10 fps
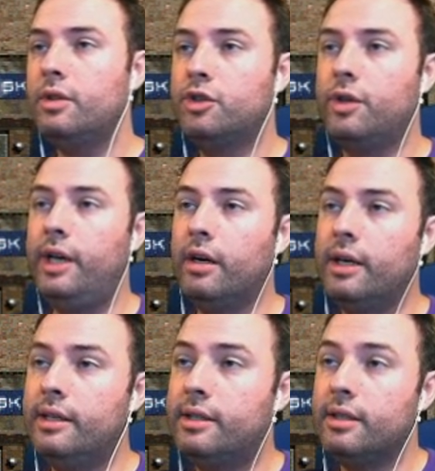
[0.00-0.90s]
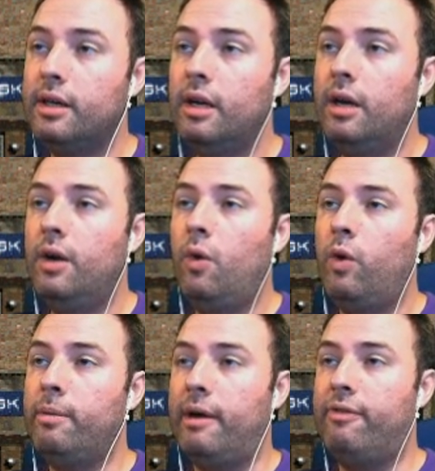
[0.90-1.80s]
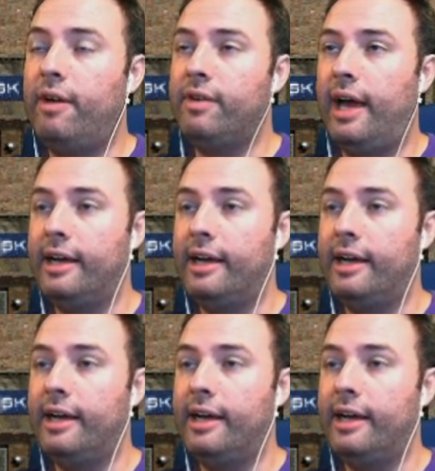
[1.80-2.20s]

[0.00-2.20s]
So here is one of my favorite